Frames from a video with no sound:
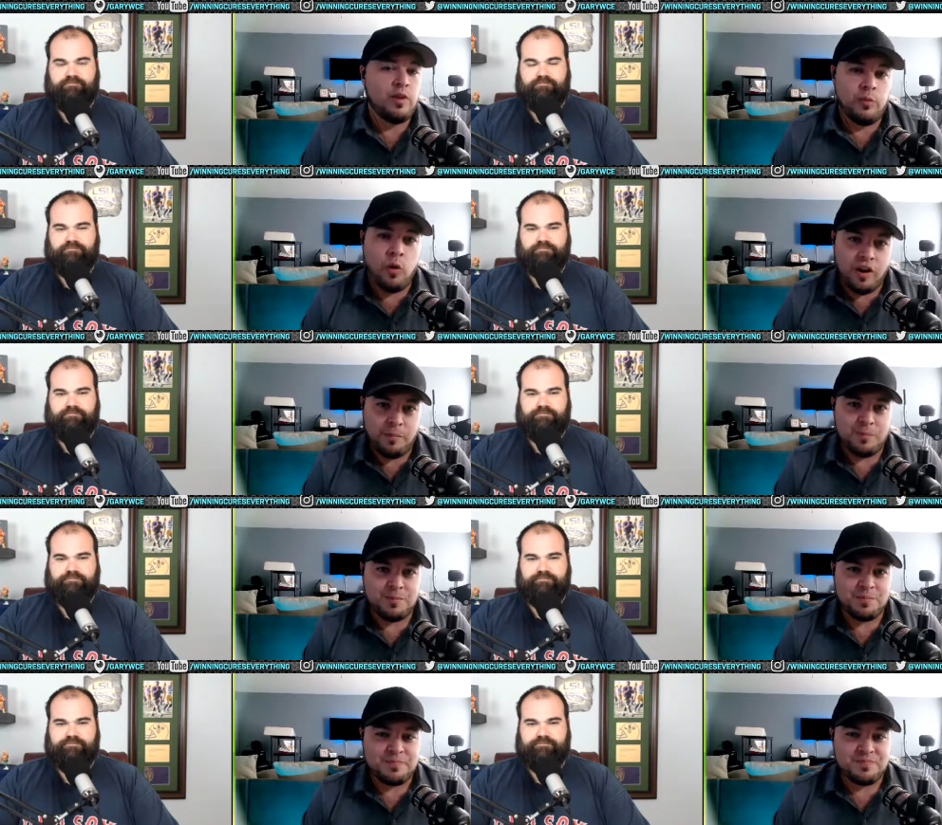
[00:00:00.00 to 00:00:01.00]
Speaker 1: really want him.
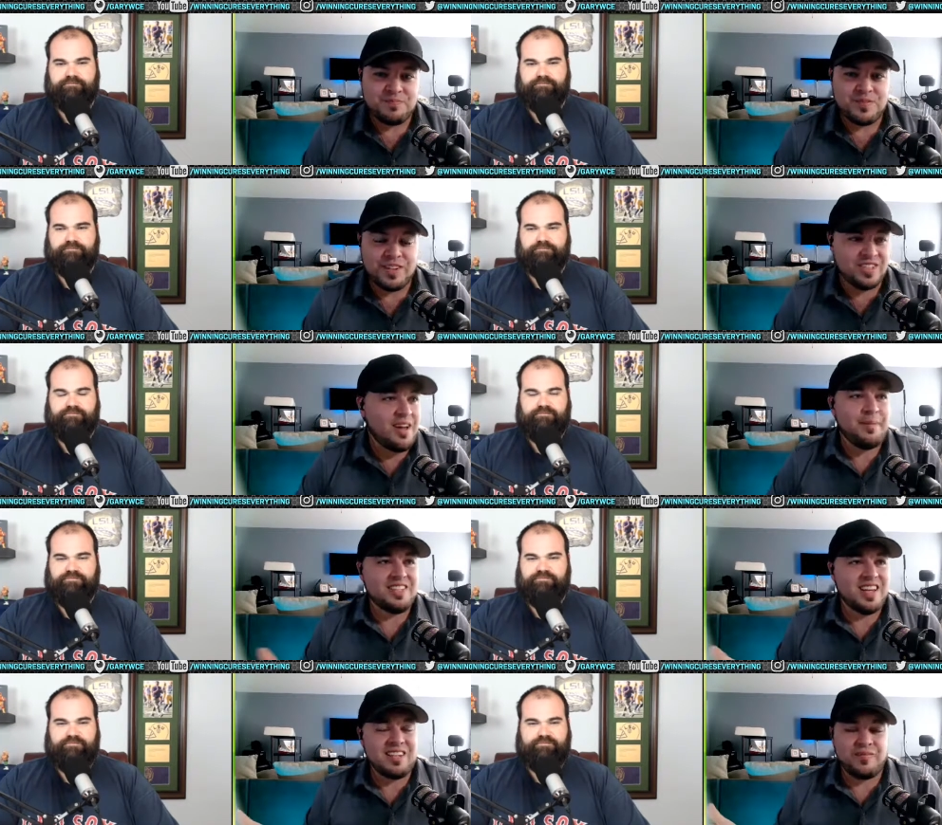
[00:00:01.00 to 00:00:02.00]
Because I mean, the
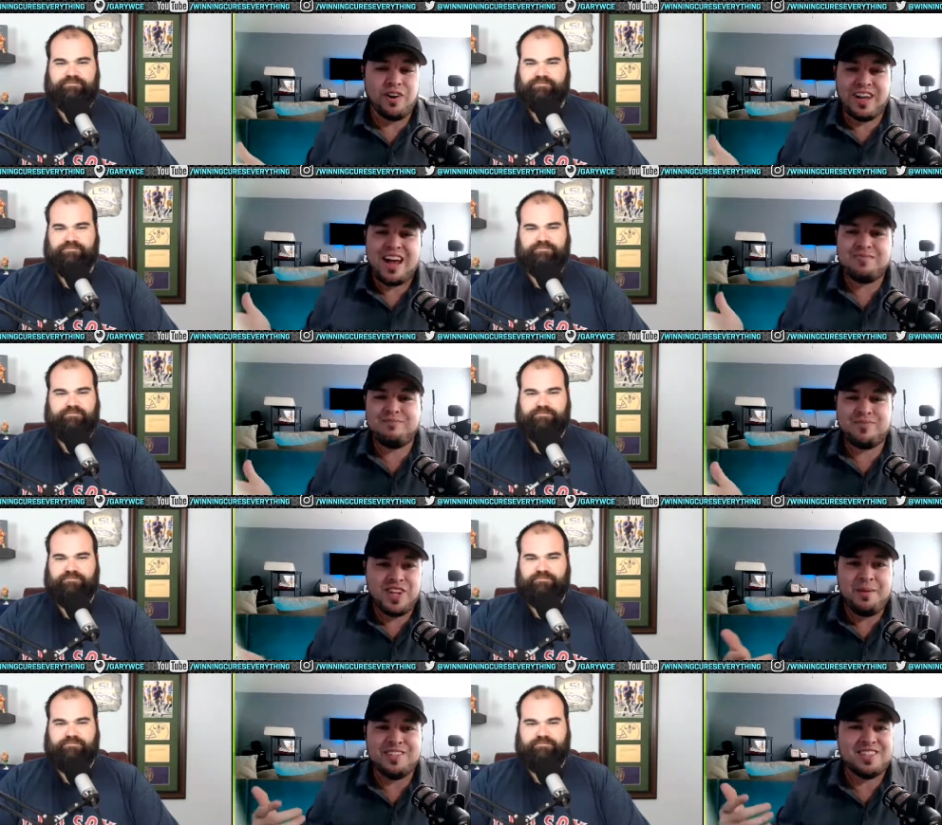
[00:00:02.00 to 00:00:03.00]
Saints have already got
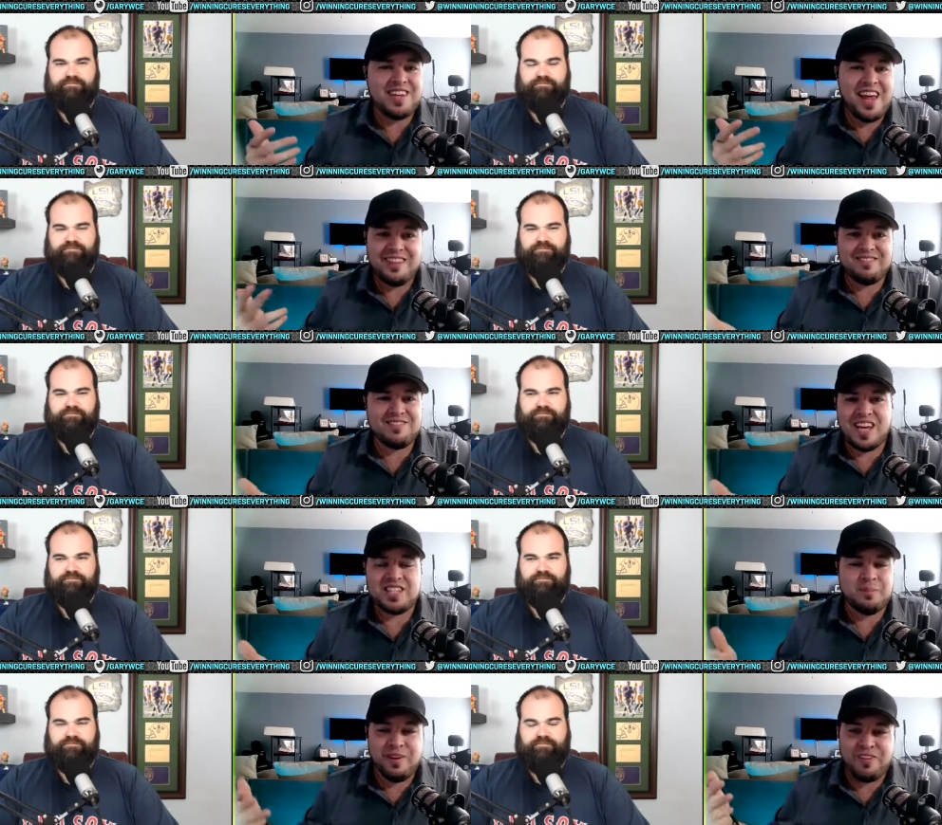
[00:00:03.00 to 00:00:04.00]
Jameis and
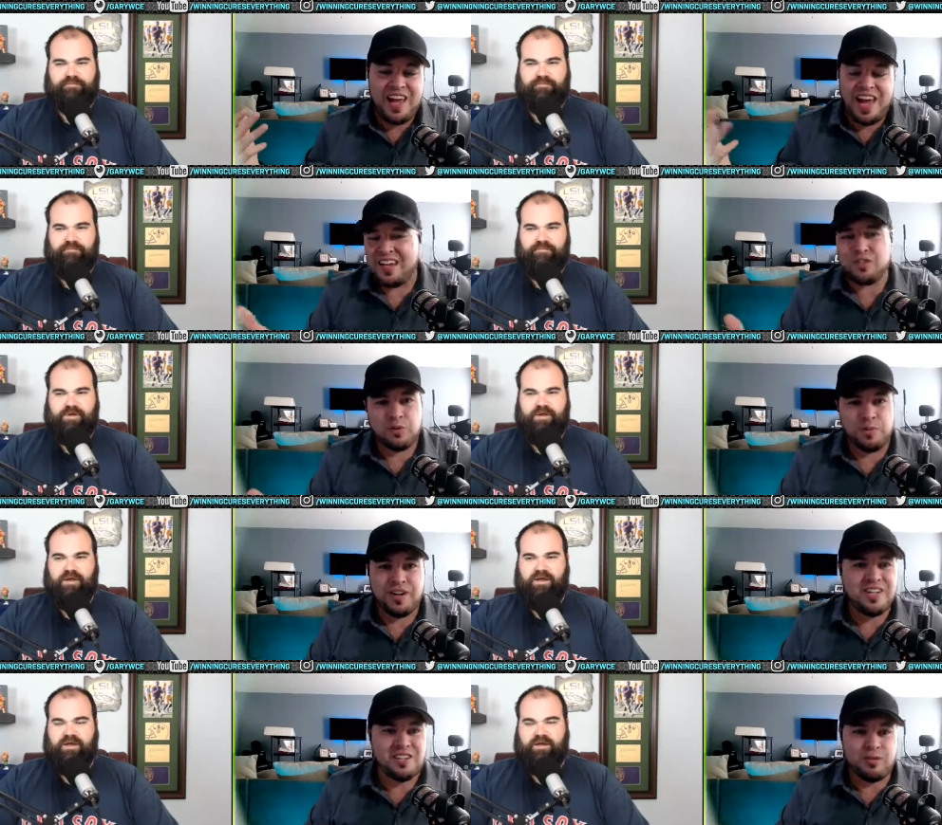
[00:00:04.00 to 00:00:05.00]
Taysom Hill and Drew
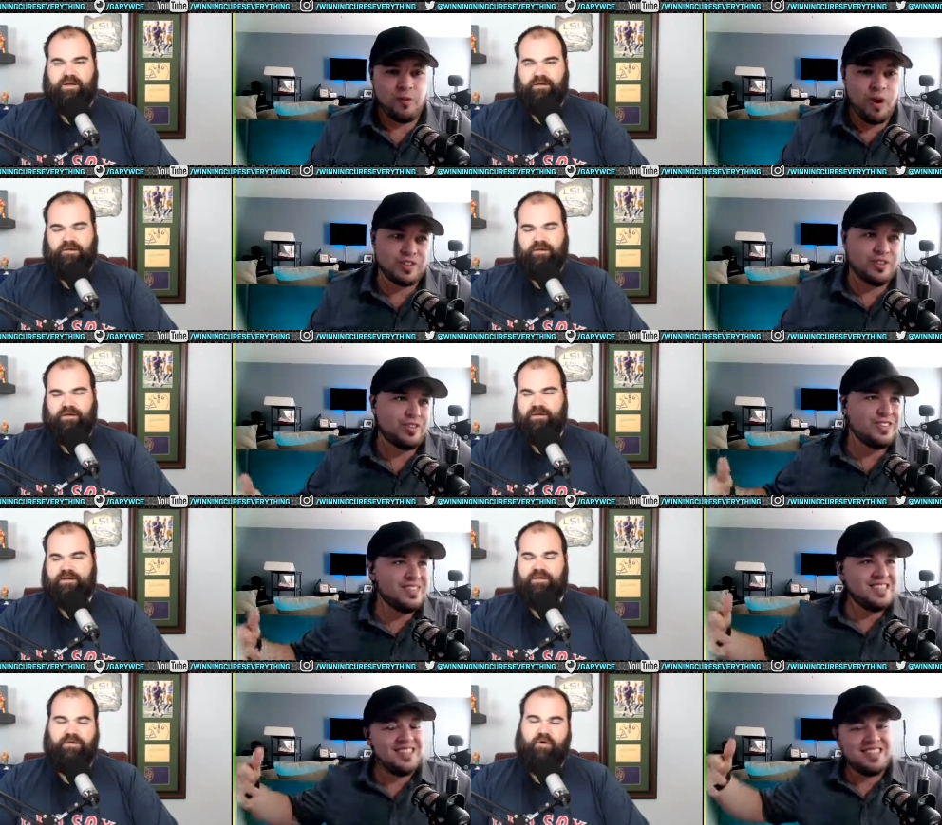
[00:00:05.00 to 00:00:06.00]
Brees on the roster.
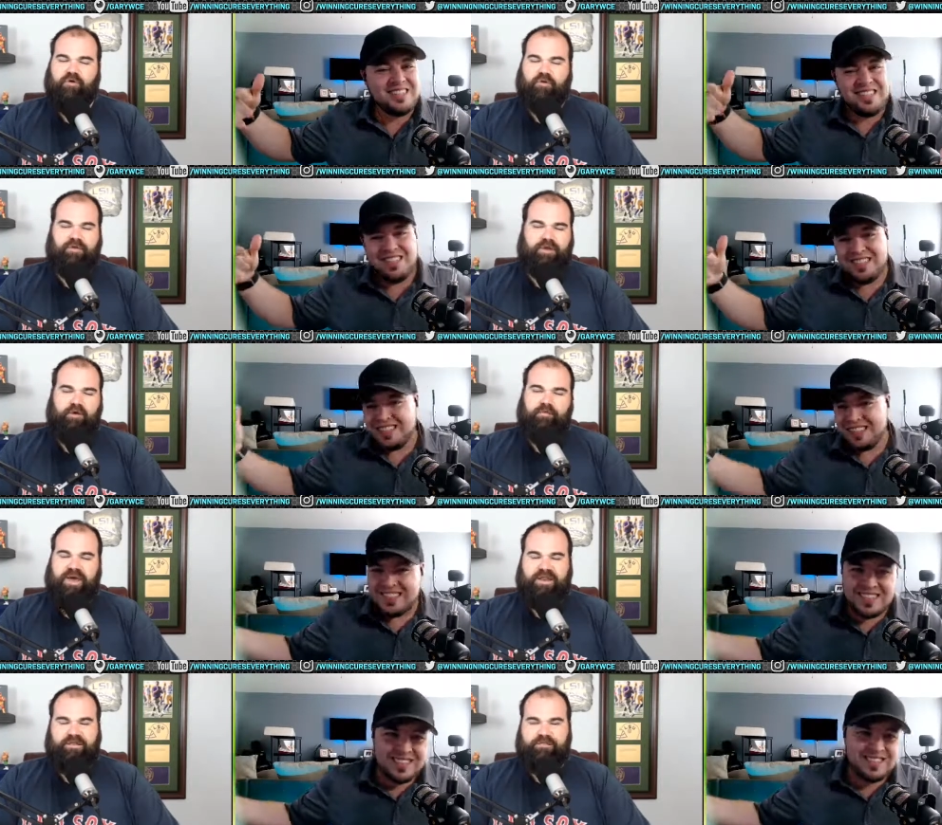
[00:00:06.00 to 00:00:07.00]
Speaker 2: No,
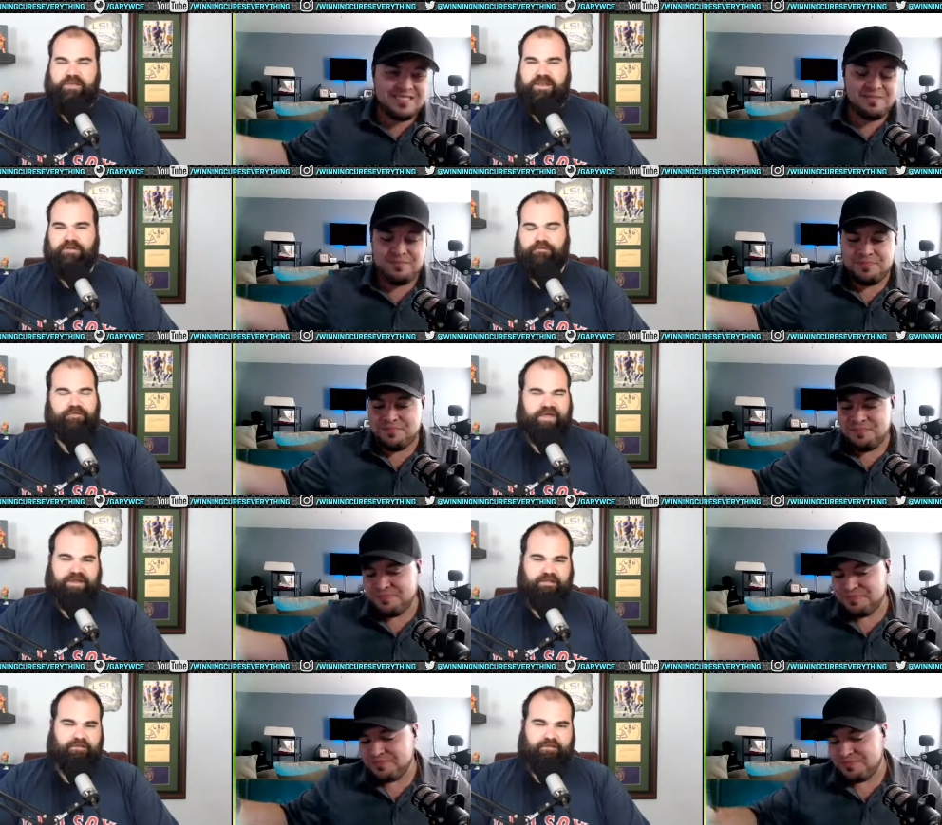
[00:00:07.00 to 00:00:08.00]
nobody's going to do that
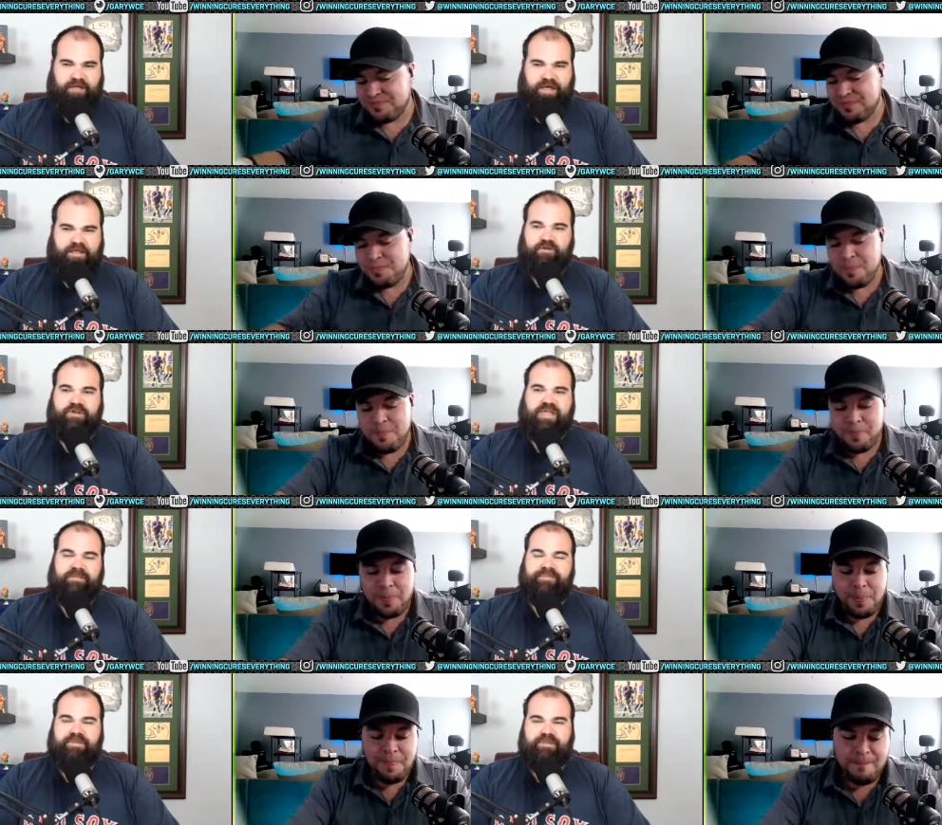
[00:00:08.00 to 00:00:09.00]
either. Like you're
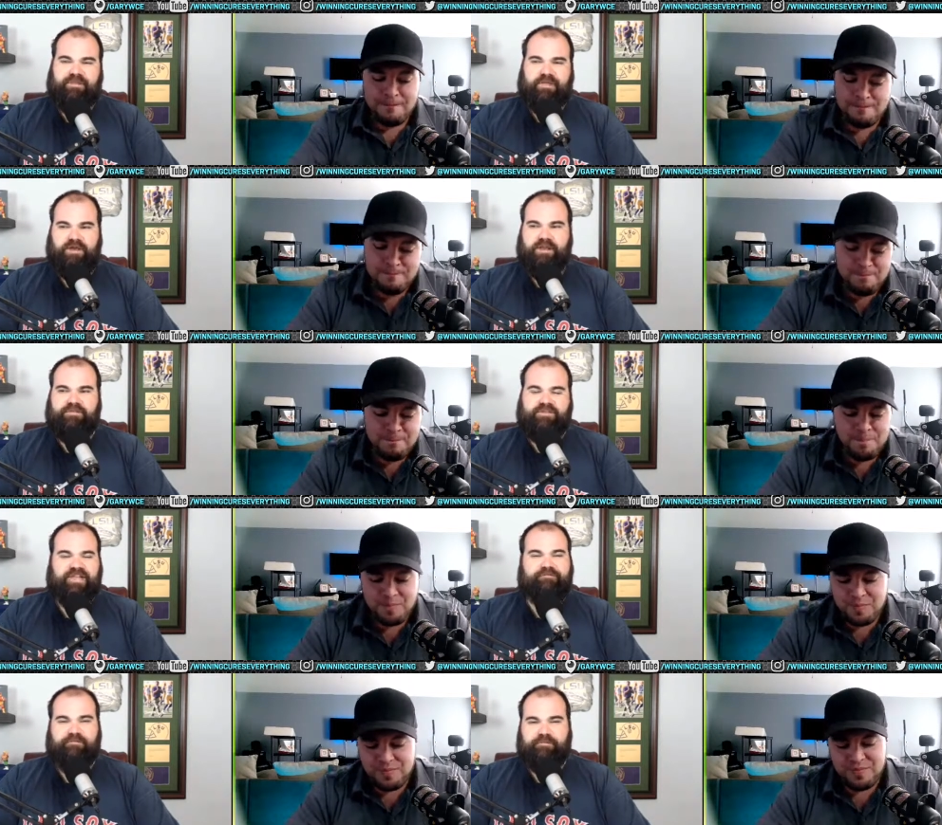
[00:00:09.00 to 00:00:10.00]
keeping another
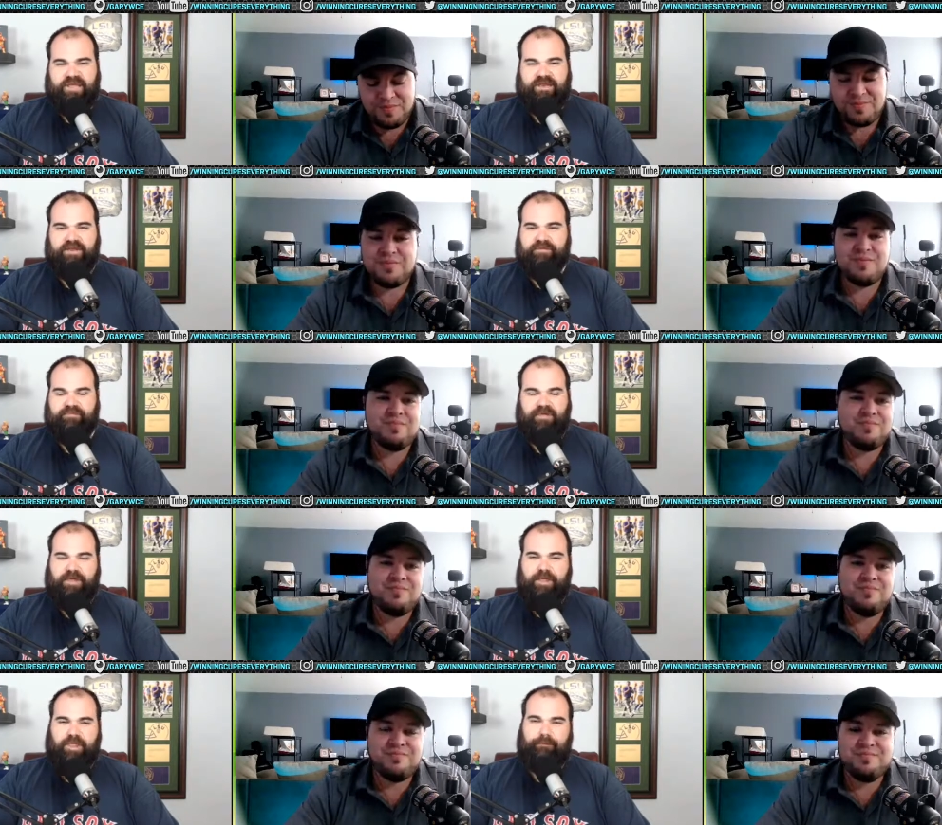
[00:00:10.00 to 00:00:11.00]
team from getting them,
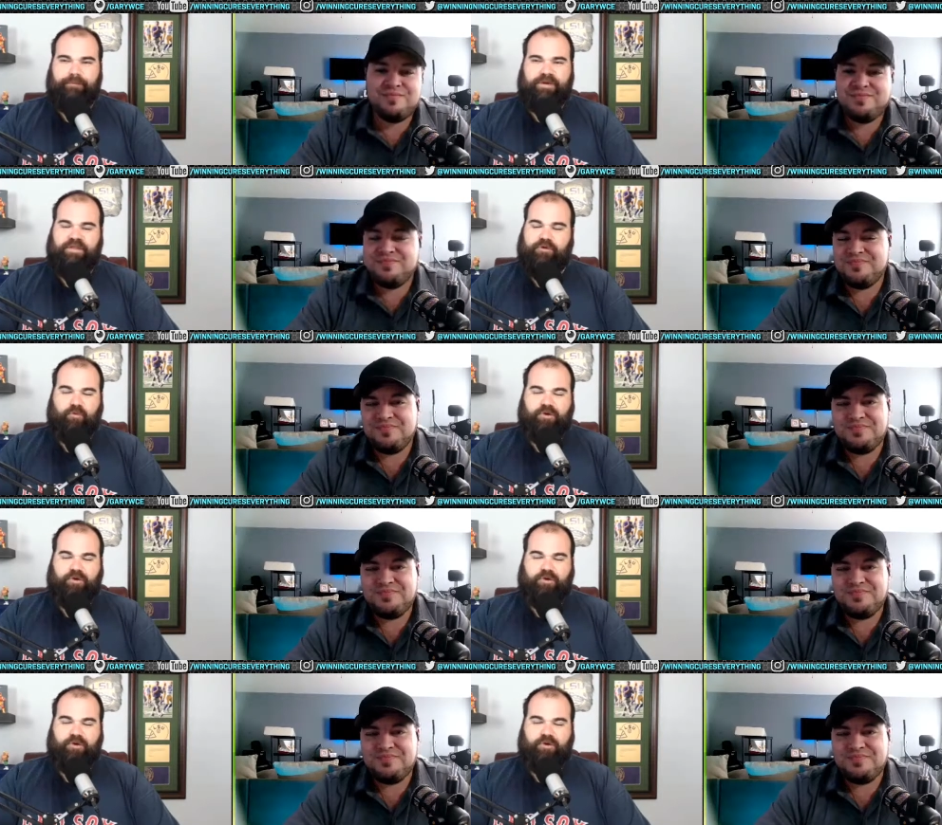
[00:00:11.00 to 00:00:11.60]
but you're